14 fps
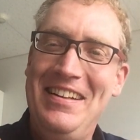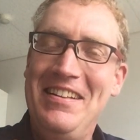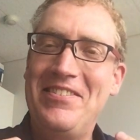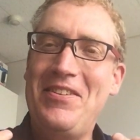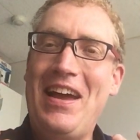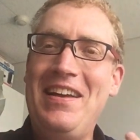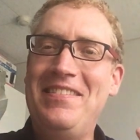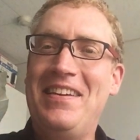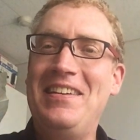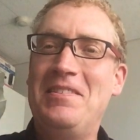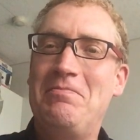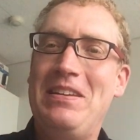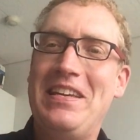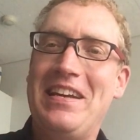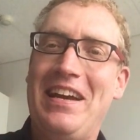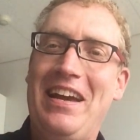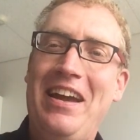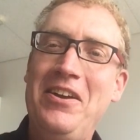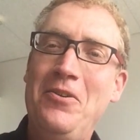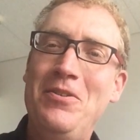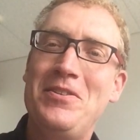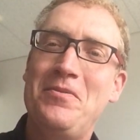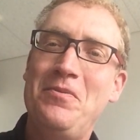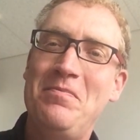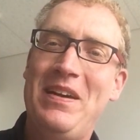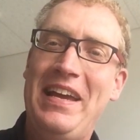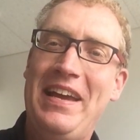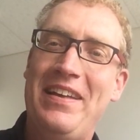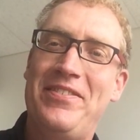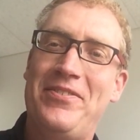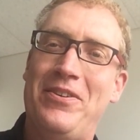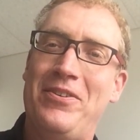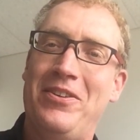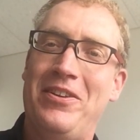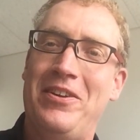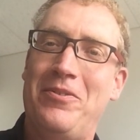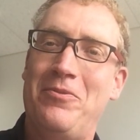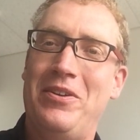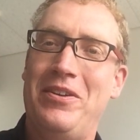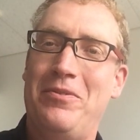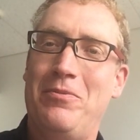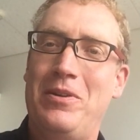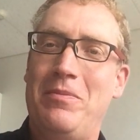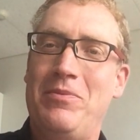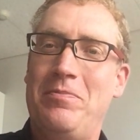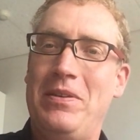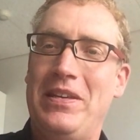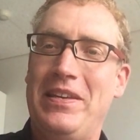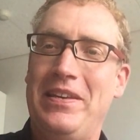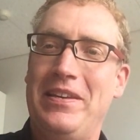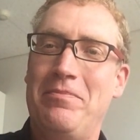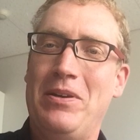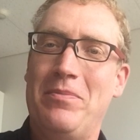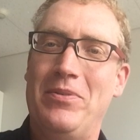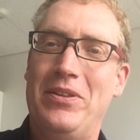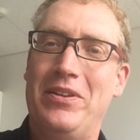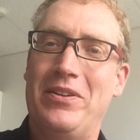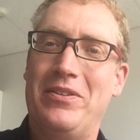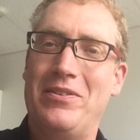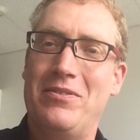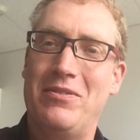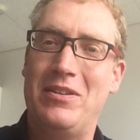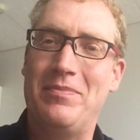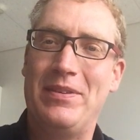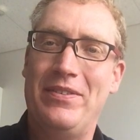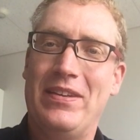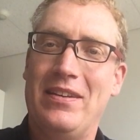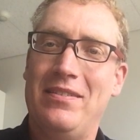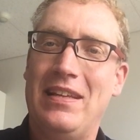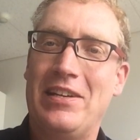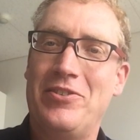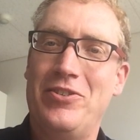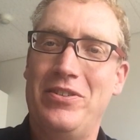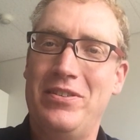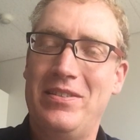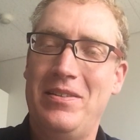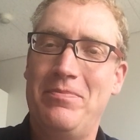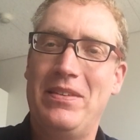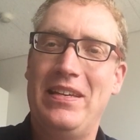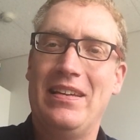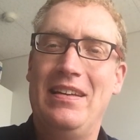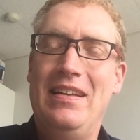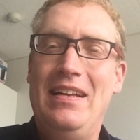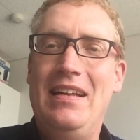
So as I speak, I always move my hands around a lot when I'm speaking in public or when I'm giving a lecture or something.